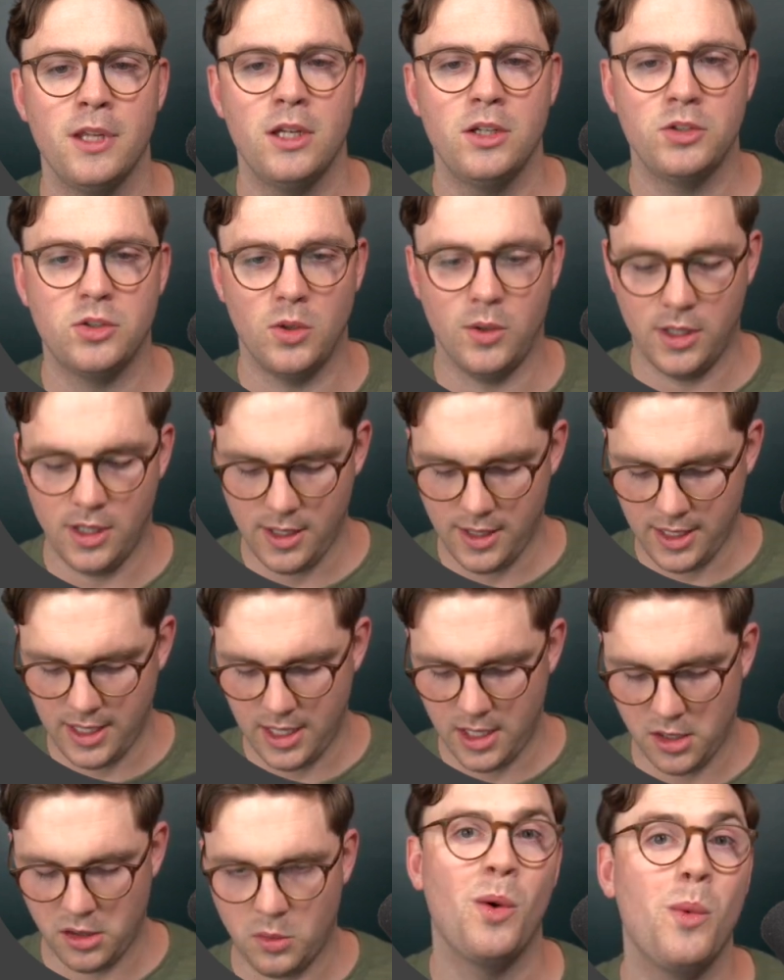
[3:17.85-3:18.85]
So in our
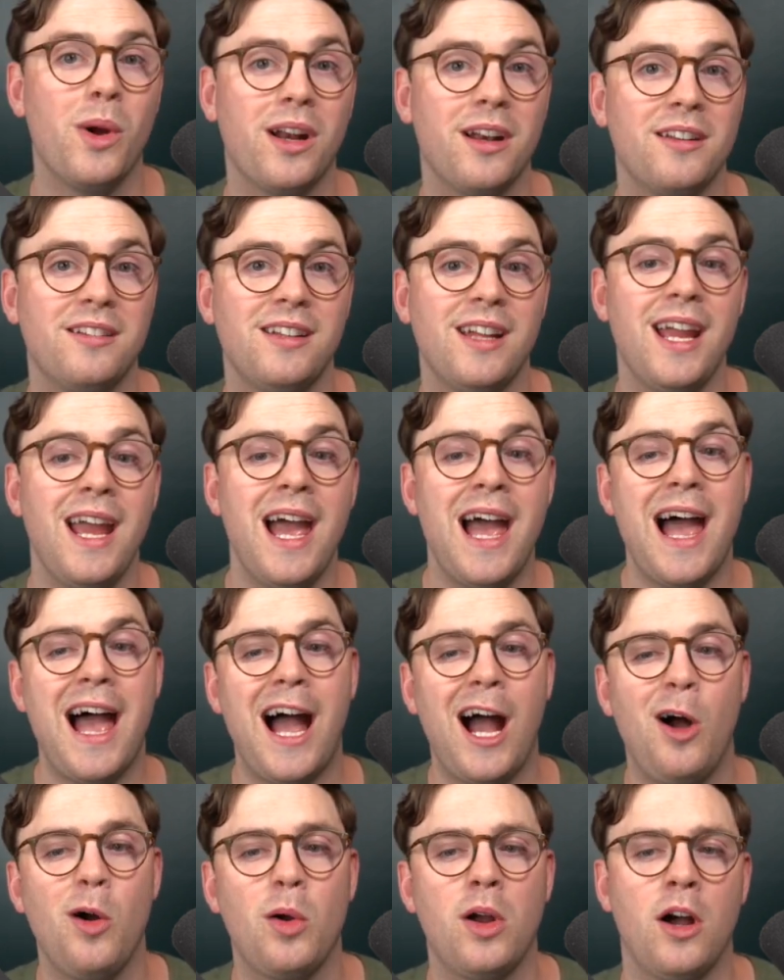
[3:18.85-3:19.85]
case, we're gonna say,
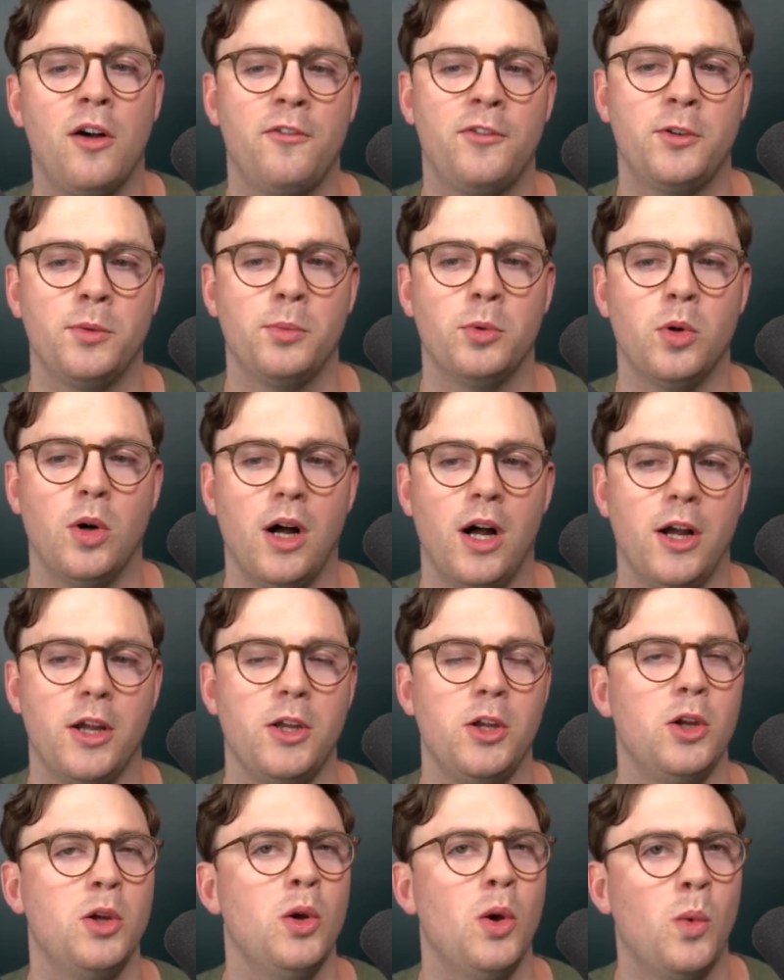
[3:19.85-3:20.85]
how comfortable are
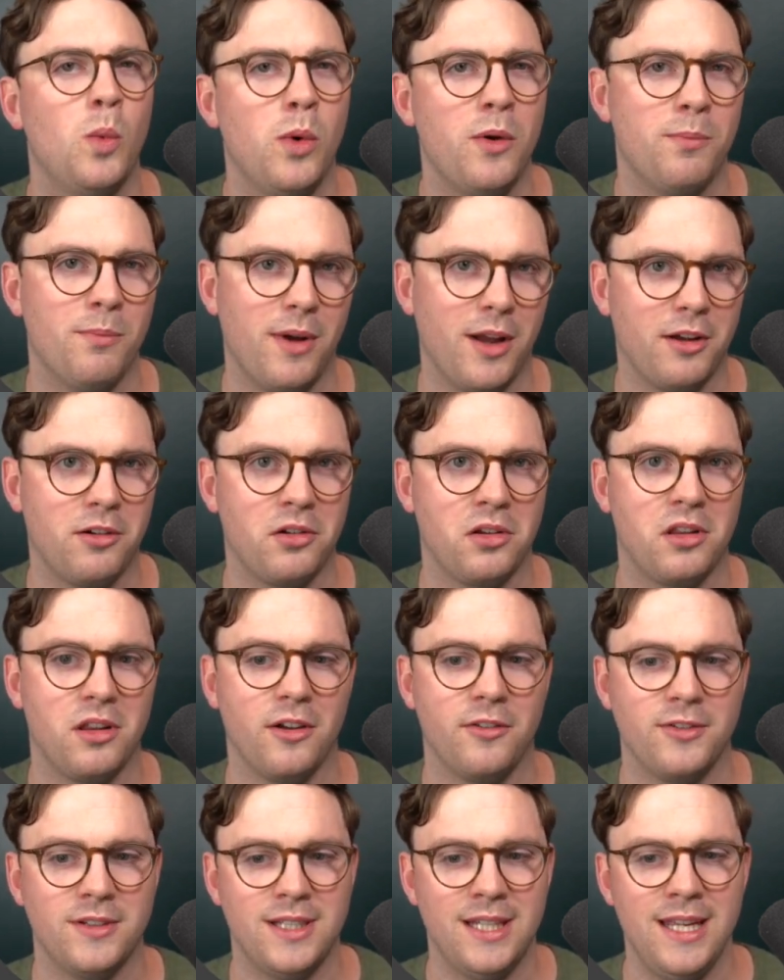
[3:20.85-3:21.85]
you with
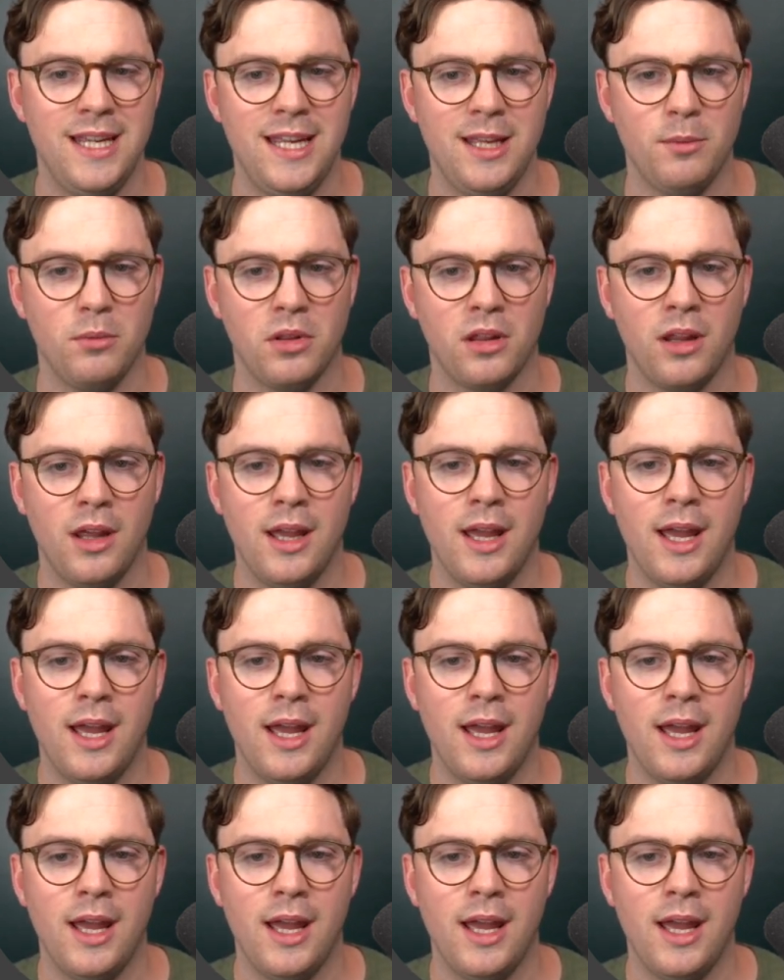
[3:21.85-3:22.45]
Microsoft Teams?